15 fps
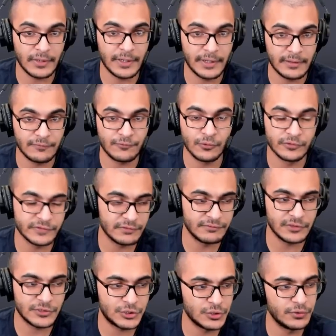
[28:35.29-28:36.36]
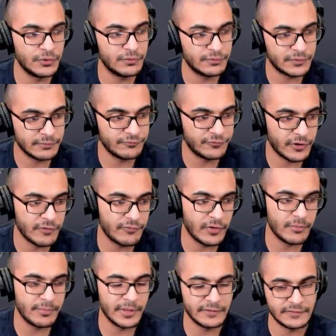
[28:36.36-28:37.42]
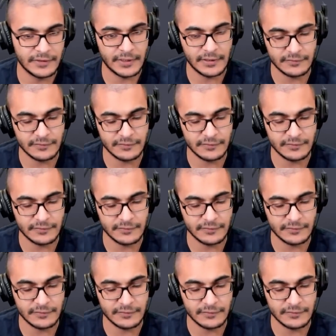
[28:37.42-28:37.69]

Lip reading: And of course, I've just shown you some very, very basic